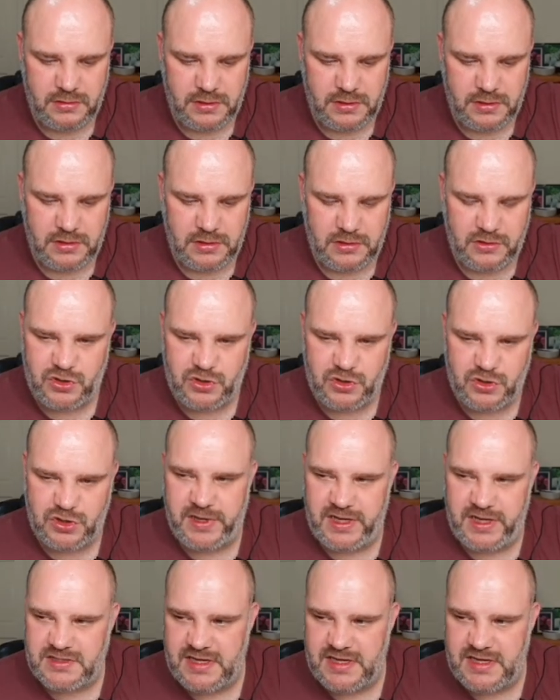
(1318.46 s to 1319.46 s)
Just
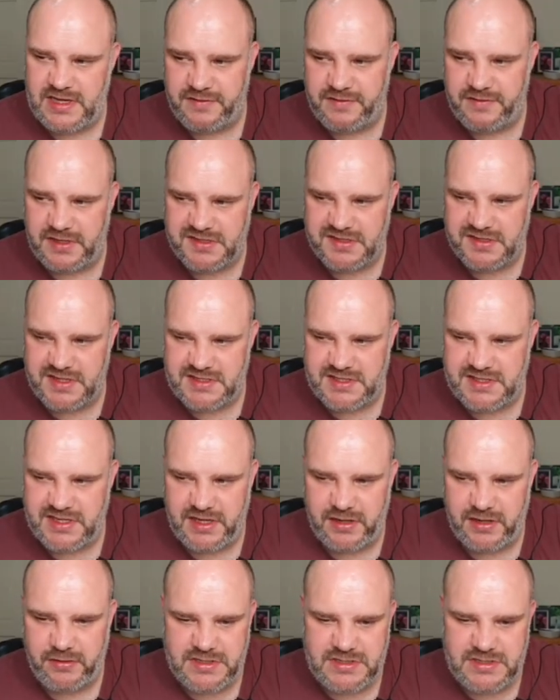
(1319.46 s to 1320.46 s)
depends how fast their Seeker
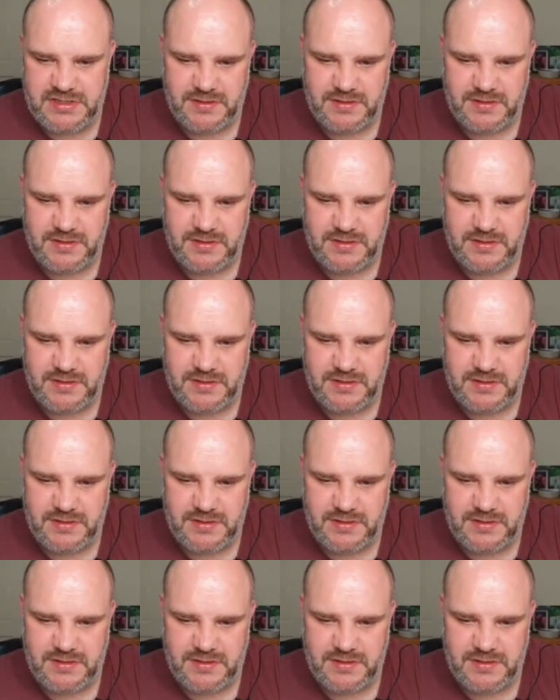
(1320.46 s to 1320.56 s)
is.